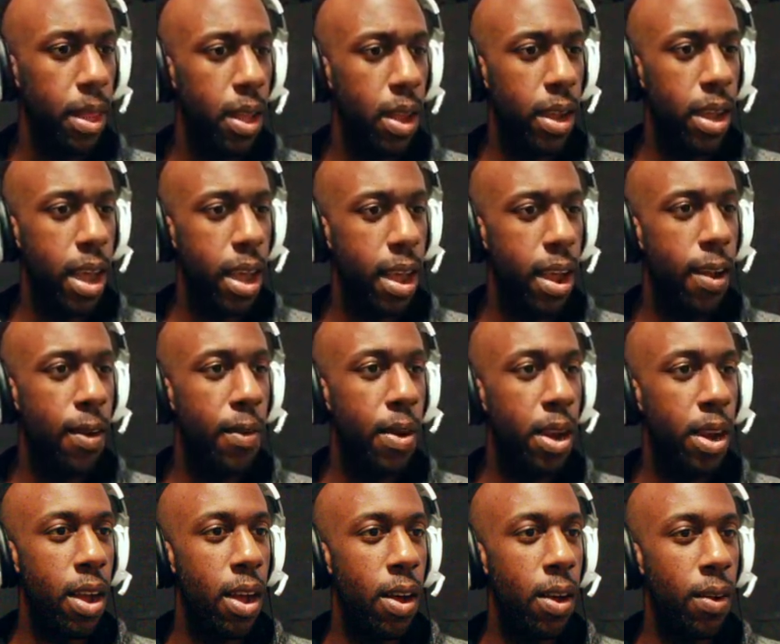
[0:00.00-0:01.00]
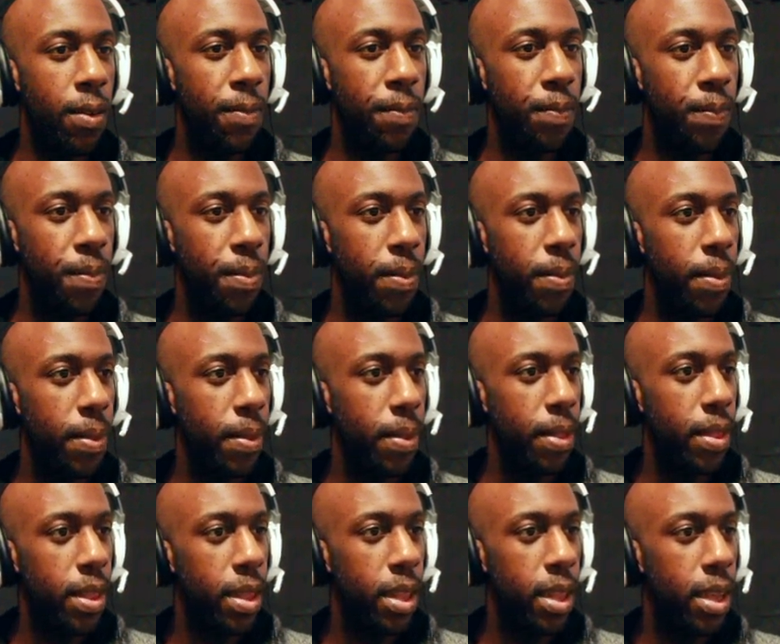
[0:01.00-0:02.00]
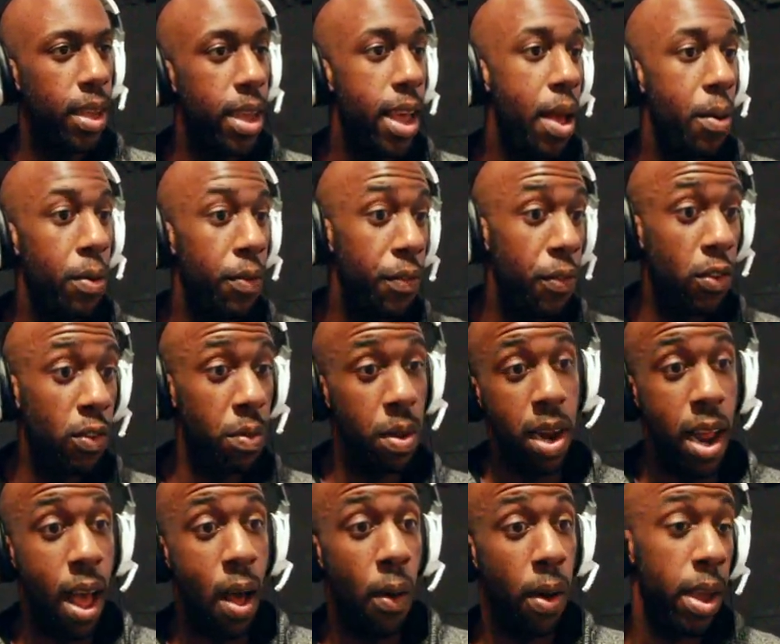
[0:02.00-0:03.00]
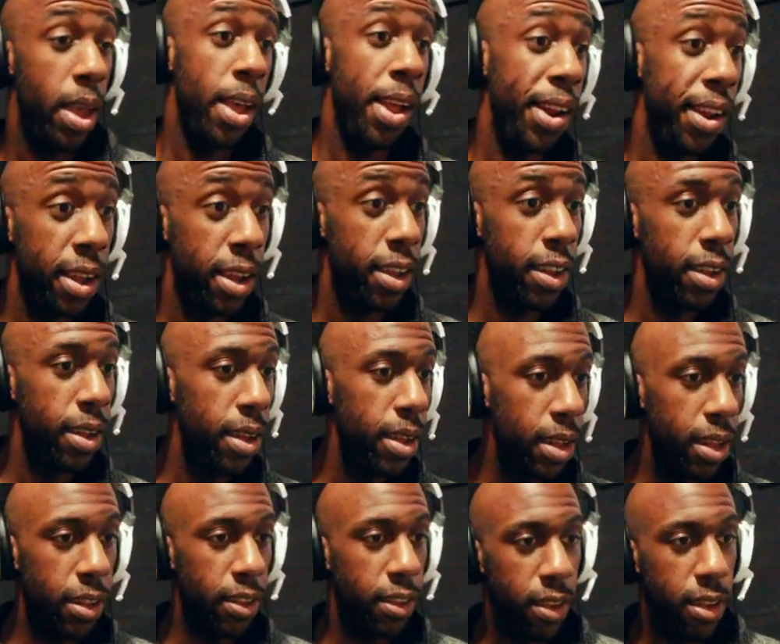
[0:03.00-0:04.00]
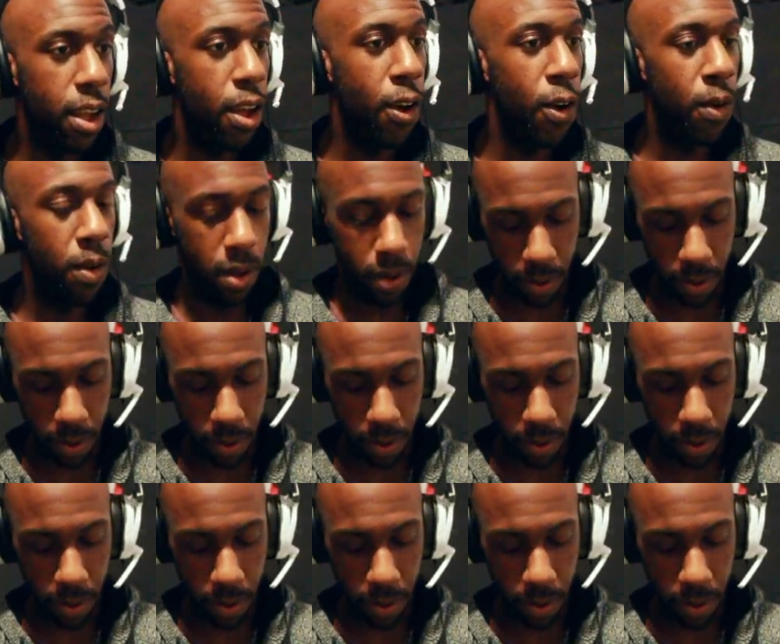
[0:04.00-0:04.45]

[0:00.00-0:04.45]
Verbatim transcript: Okay, here we go. Can't refuse me now, can you? Let's go.